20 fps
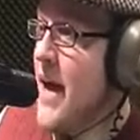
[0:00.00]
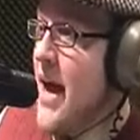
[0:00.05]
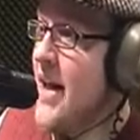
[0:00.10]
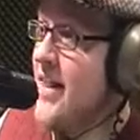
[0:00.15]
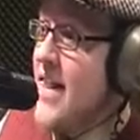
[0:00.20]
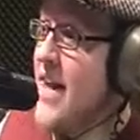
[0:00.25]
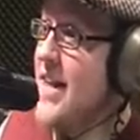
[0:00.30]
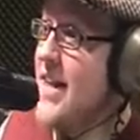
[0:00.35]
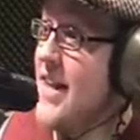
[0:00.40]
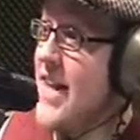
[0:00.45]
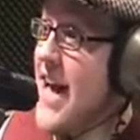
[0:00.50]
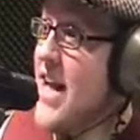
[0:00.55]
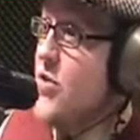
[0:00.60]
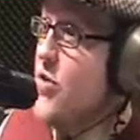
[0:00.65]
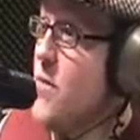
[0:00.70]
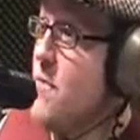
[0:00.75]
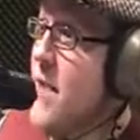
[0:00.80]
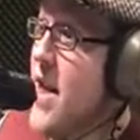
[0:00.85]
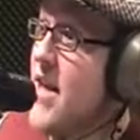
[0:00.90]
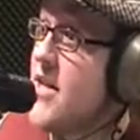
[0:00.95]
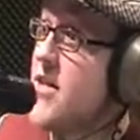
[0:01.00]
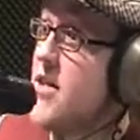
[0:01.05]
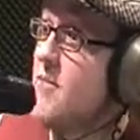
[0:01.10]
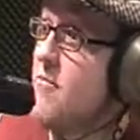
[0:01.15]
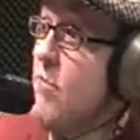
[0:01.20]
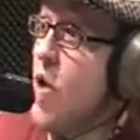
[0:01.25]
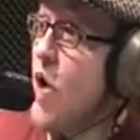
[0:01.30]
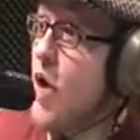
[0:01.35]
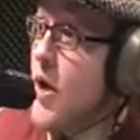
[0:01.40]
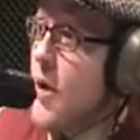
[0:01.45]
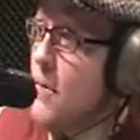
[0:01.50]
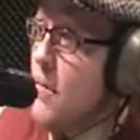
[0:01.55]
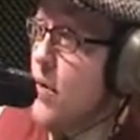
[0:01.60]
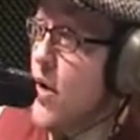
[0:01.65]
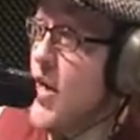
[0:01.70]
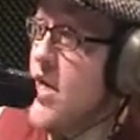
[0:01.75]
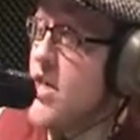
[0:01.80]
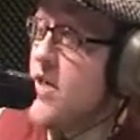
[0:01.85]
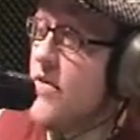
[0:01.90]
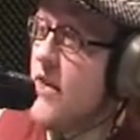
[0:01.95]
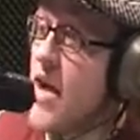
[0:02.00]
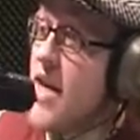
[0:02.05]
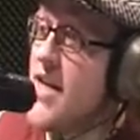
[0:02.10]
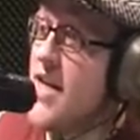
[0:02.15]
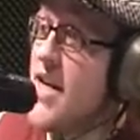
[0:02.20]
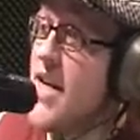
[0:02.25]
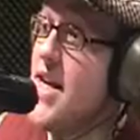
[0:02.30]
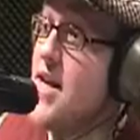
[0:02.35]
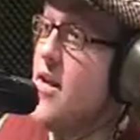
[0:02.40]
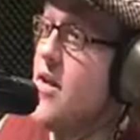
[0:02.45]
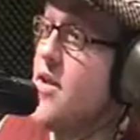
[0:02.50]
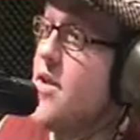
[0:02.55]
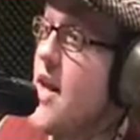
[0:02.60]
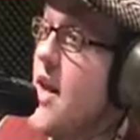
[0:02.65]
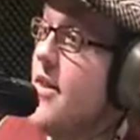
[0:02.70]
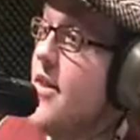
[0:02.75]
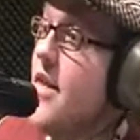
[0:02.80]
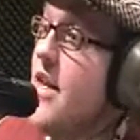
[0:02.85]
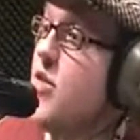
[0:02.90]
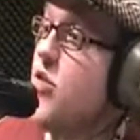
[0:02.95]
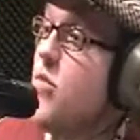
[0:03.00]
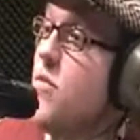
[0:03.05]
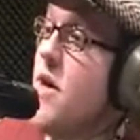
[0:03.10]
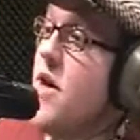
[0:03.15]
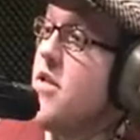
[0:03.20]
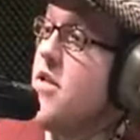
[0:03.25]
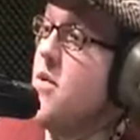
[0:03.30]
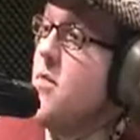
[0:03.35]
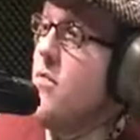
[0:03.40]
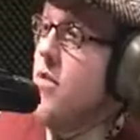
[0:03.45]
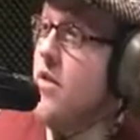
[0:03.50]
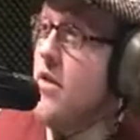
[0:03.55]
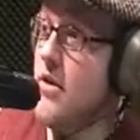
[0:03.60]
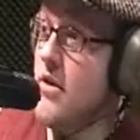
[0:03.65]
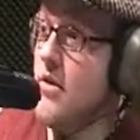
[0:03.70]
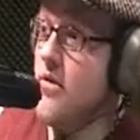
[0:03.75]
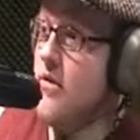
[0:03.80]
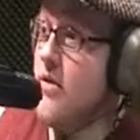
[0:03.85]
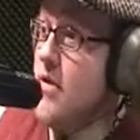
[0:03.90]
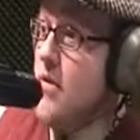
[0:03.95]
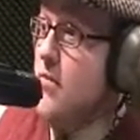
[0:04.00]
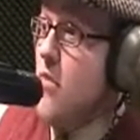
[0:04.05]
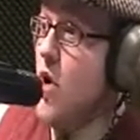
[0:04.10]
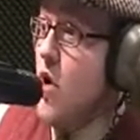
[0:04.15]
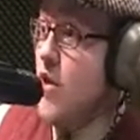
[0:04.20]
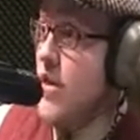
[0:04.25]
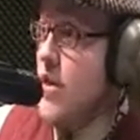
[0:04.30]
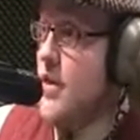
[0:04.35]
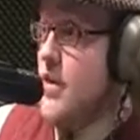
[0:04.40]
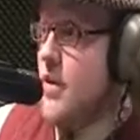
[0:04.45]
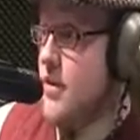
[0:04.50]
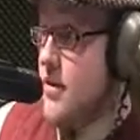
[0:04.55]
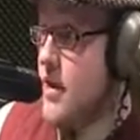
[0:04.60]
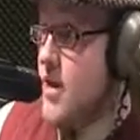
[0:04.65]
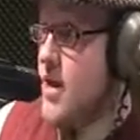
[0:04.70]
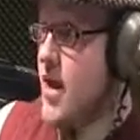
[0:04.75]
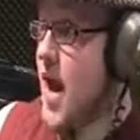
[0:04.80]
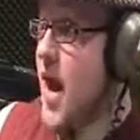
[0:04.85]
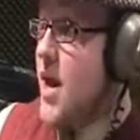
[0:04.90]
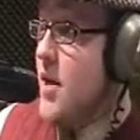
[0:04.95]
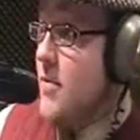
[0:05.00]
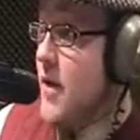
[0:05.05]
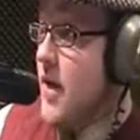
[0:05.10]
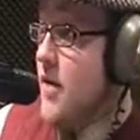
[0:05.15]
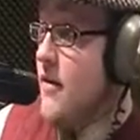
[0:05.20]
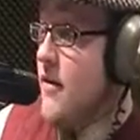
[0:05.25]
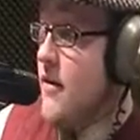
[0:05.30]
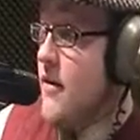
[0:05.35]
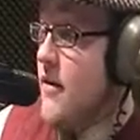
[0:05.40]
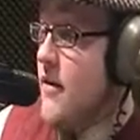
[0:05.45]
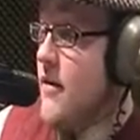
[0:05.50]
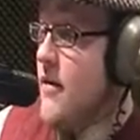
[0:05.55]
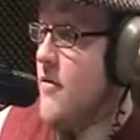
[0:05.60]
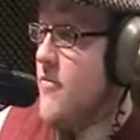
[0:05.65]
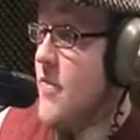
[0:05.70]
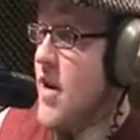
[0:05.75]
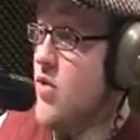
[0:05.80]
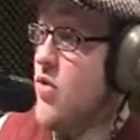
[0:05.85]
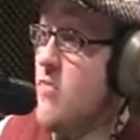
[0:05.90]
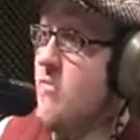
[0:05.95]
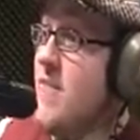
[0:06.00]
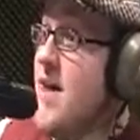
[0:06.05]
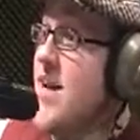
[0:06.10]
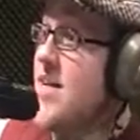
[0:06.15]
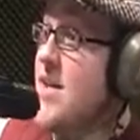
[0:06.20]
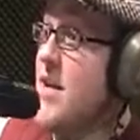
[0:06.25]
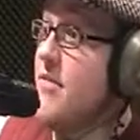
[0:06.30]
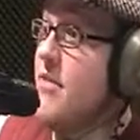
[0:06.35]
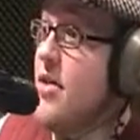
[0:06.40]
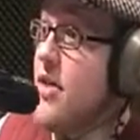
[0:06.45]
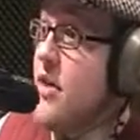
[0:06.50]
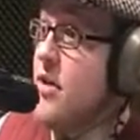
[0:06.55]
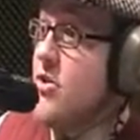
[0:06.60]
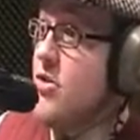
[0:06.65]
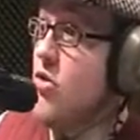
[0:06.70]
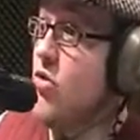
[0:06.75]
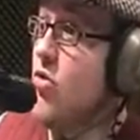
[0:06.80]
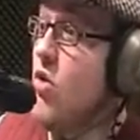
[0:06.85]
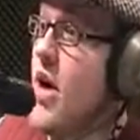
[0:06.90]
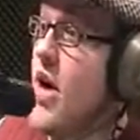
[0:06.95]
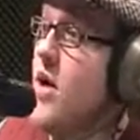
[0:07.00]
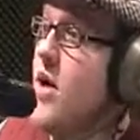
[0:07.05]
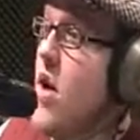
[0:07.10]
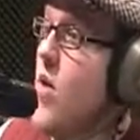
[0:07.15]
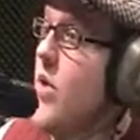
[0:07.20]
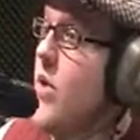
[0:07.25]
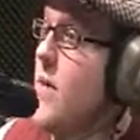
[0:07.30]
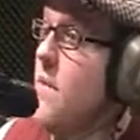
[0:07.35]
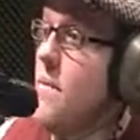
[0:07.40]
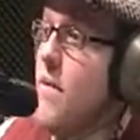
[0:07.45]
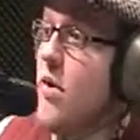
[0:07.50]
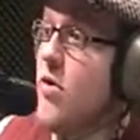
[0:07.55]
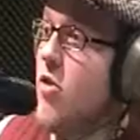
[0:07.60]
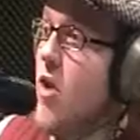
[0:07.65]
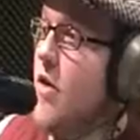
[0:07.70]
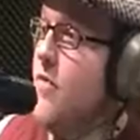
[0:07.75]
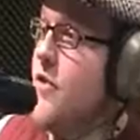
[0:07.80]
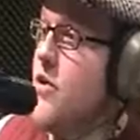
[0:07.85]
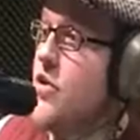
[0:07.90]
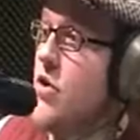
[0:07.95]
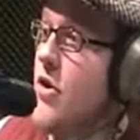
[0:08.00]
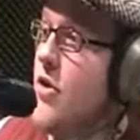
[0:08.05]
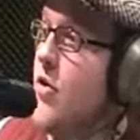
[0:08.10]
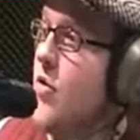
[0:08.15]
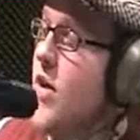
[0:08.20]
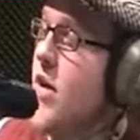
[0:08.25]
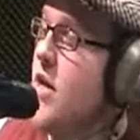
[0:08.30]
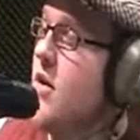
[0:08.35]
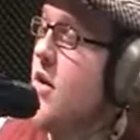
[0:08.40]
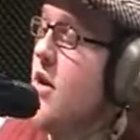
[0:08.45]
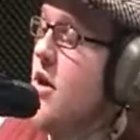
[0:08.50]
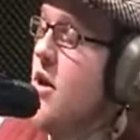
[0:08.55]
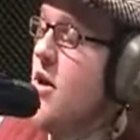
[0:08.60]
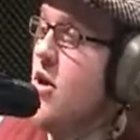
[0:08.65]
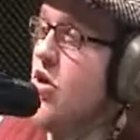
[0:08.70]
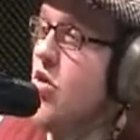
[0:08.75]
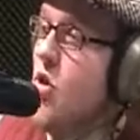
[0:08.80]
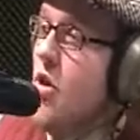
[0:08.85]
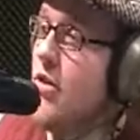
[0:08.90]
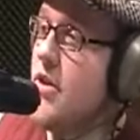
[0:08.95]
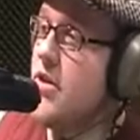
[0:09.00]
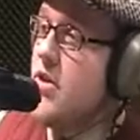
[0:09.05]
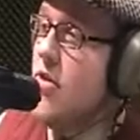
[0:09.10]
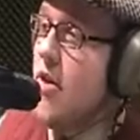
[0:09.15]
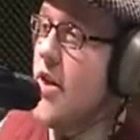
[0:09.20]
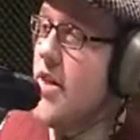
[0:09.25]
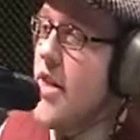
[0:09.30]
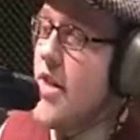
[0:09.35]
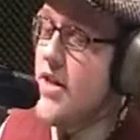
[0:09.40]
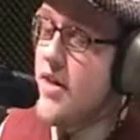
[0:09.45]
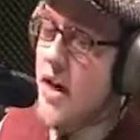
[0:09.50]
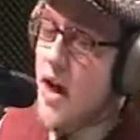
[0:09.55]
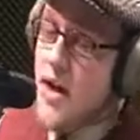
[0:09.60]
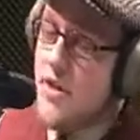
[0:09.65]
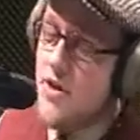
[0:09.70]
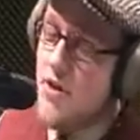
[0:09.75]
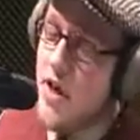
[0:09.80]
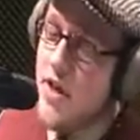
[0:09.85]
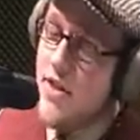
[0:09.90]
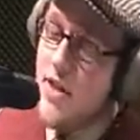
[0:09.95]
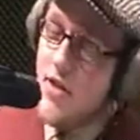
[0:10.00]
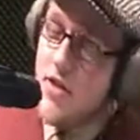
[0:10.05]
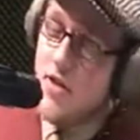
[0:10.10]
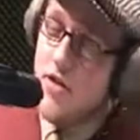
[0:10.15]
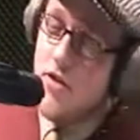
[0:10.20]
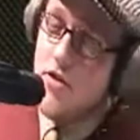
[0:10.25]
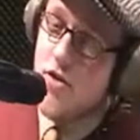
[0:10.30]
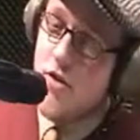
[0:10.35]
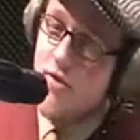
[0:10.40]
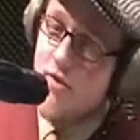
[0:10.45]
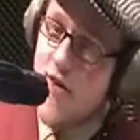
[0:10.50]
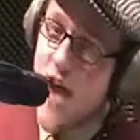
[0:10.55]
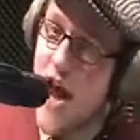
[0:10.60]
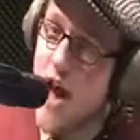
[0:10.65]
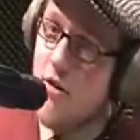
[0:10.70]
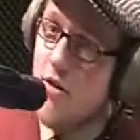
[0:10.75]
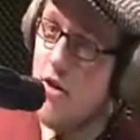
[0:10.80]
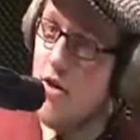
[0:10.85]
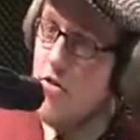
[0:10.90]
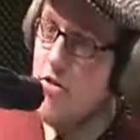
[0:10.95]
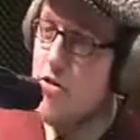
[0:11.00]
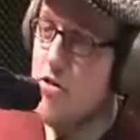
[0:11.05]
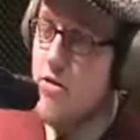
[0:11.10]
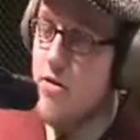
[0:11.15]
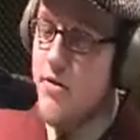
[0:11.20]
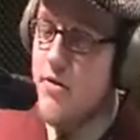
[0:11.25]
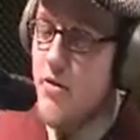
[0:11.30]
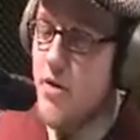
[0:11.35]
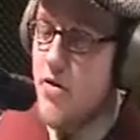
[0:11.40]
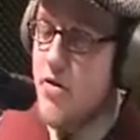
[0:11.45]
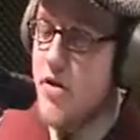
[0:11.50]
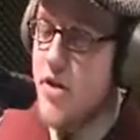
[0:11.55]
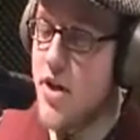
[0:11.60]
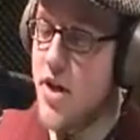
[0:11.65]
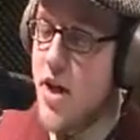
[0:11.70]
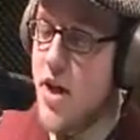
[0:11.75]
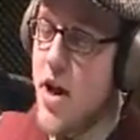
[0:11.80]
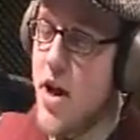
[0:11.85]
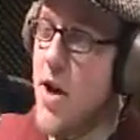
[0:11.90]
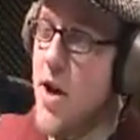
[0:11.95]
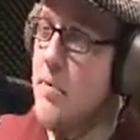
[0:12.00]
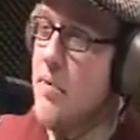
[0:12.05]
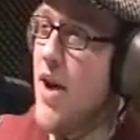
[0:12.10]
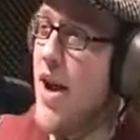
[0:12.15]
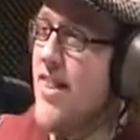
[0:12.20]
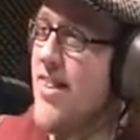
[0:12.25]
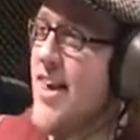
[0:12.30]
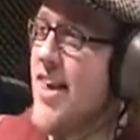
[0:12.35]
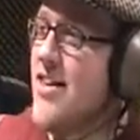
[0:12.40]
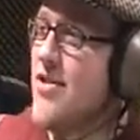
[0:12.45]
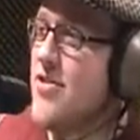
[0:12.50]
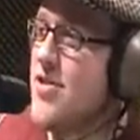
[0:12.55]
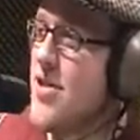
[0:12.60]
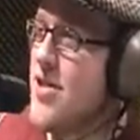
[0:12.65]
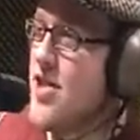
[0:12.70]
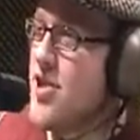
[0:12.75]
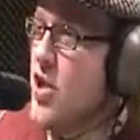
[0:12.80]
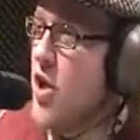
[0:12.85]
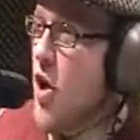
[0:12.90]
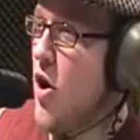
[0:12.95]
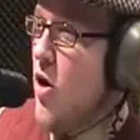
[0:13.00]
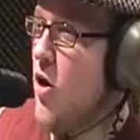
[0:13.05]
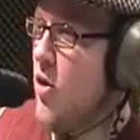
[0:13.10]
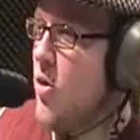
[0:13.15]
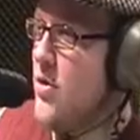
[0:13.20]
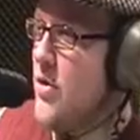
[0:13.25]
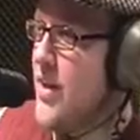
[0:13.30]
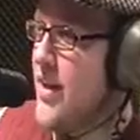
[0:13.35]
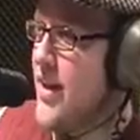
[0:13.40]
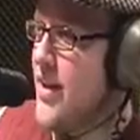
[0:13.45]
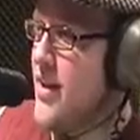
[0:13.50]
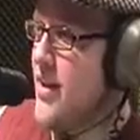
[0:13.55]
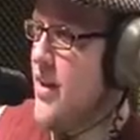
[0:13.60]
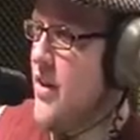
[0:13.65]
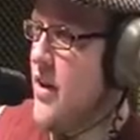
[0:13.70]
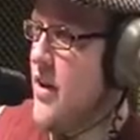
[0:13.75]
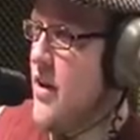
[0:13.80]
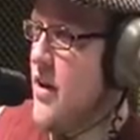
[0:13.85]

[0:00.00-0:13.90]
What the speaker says: I think that that's what makes the marketplace of ideas, and I think that's what makes the market, the economy. That's what makes everything so great, and how we can build off each other, and we can do all these great things. So I think that there's a value to diversity, but I think there's this cultic